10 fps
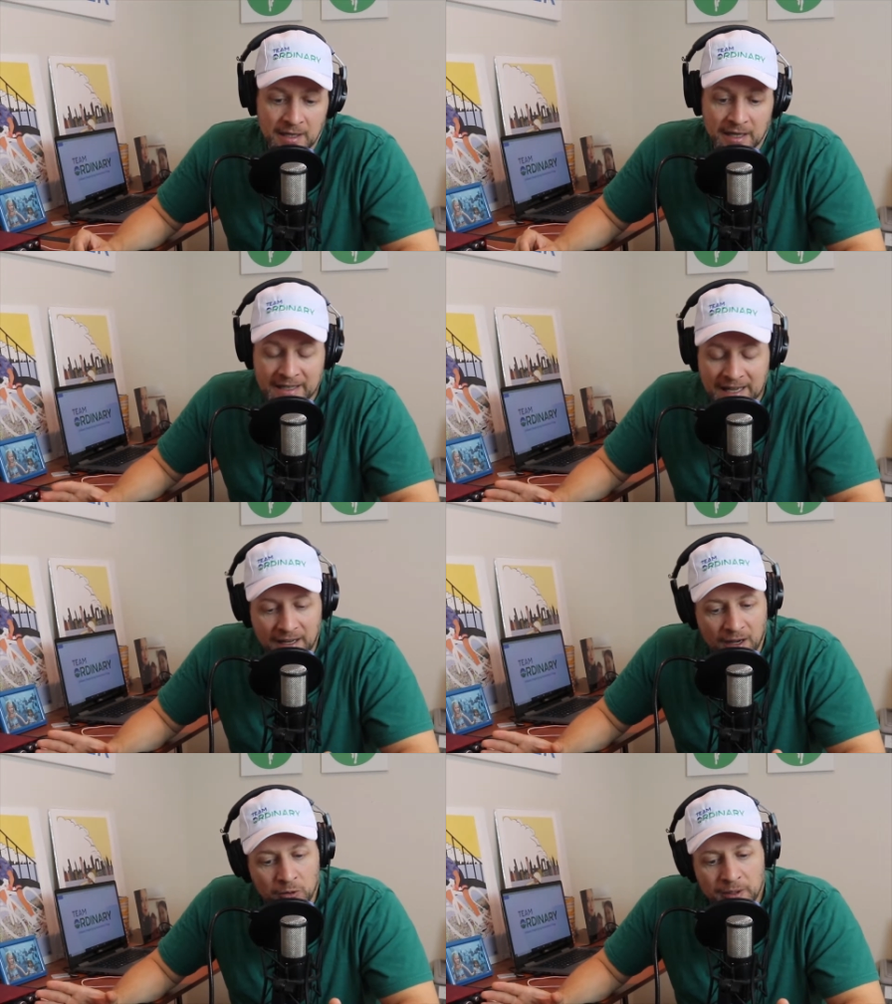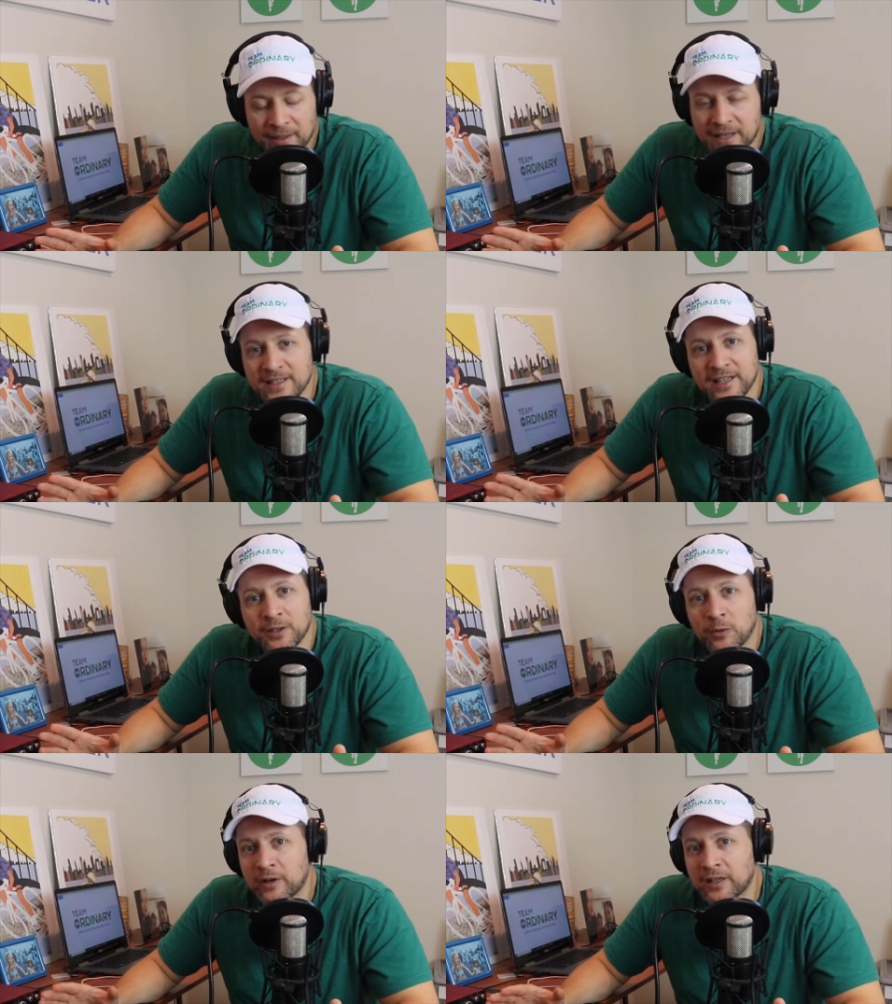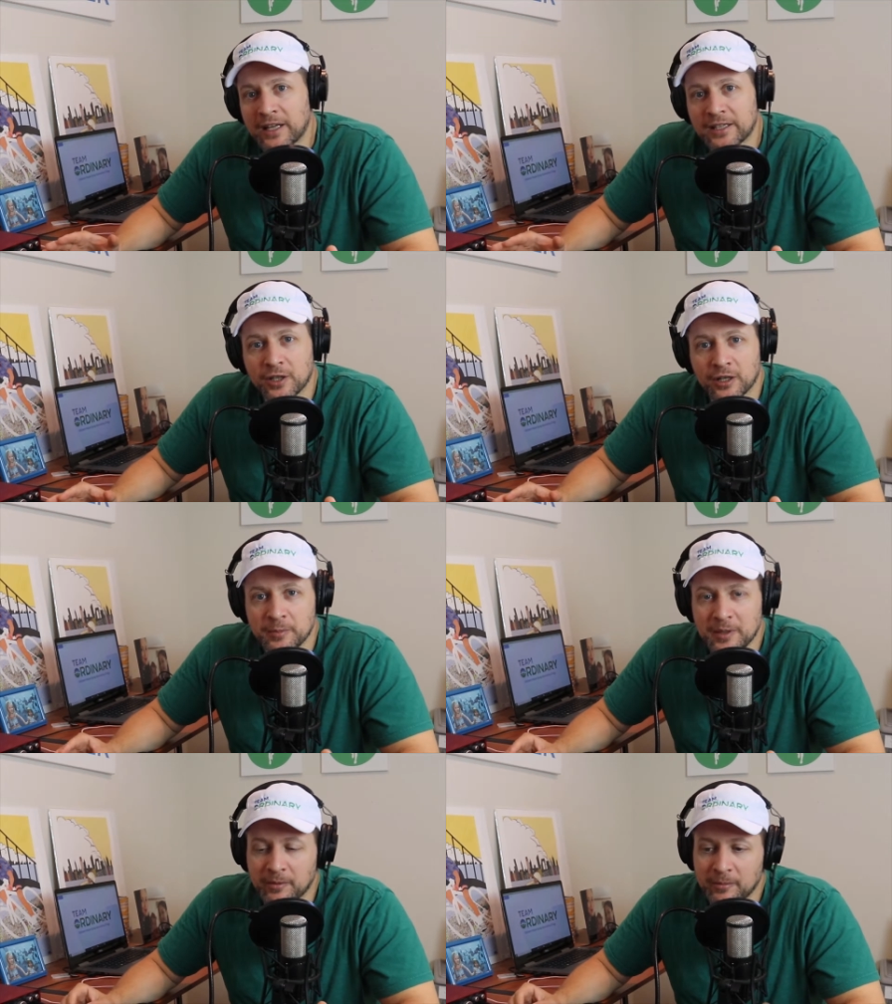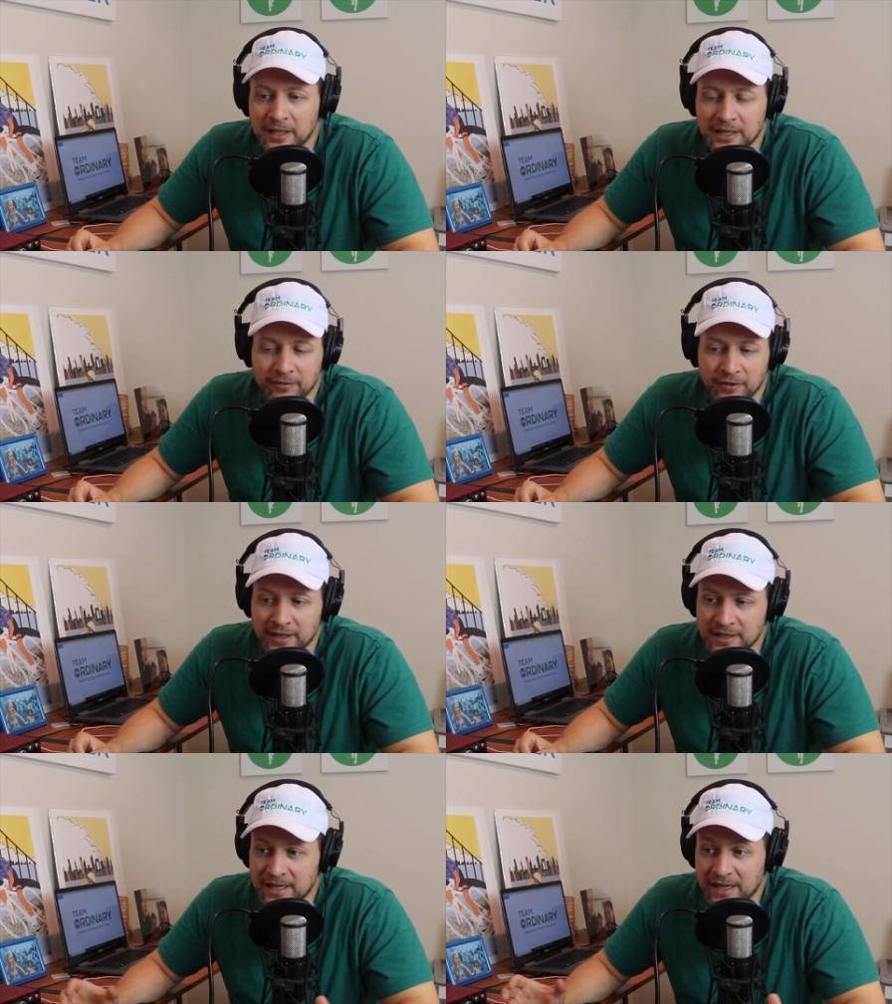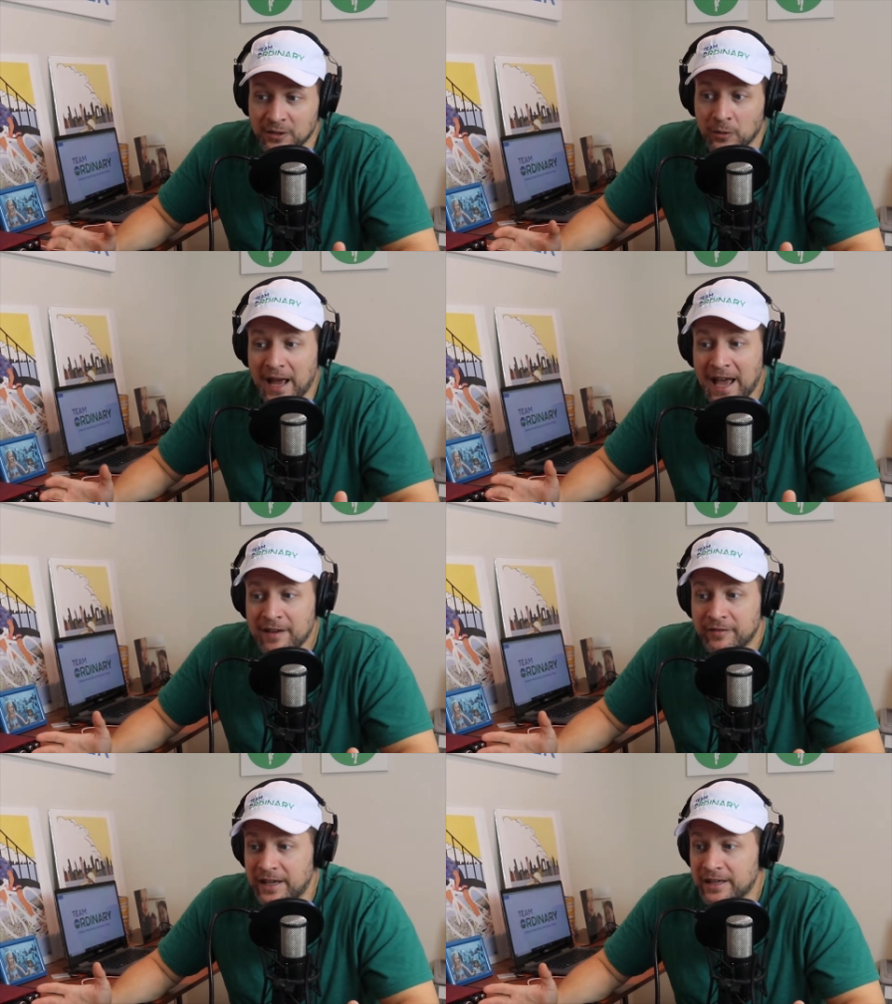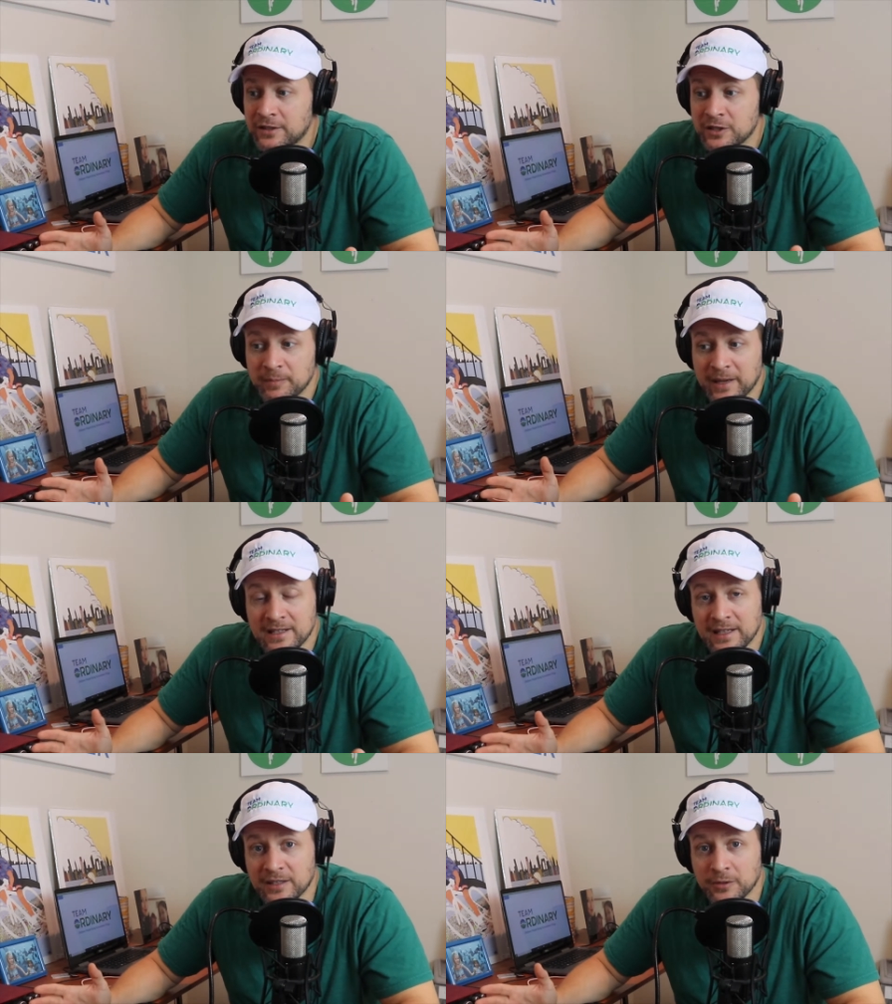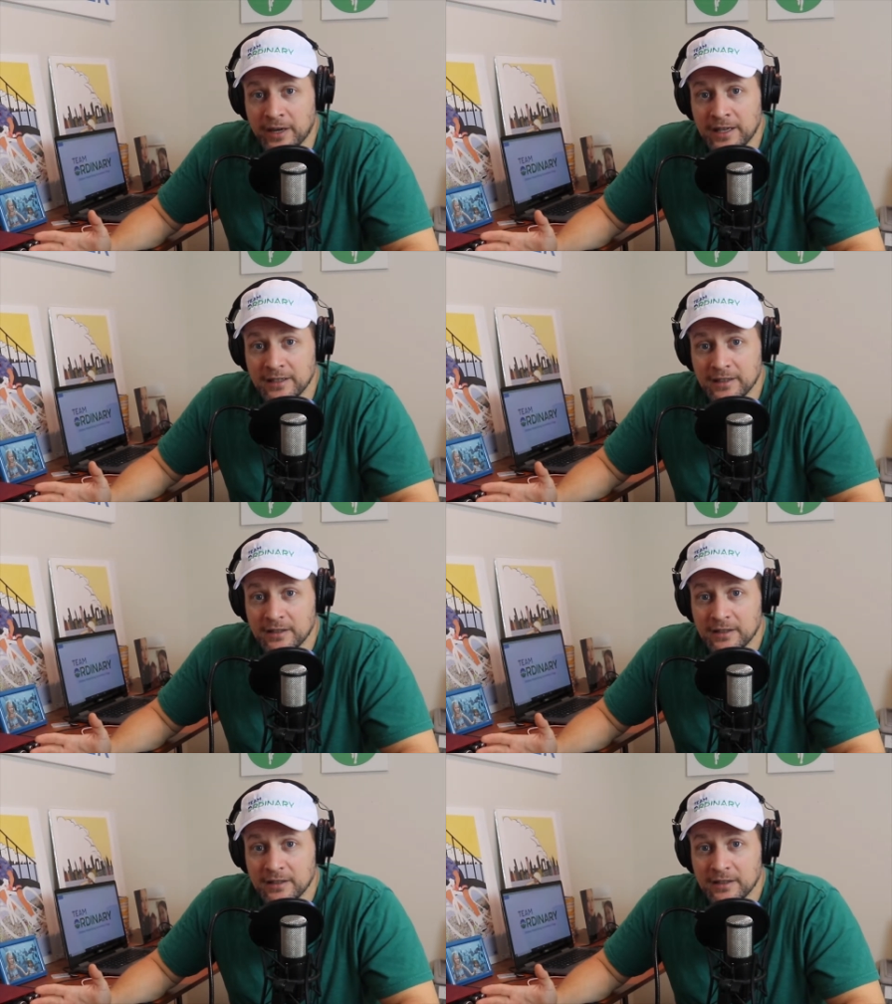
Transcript: Again, only because I don't want to charge people money for things that I don't have yet. It just makes sense, right?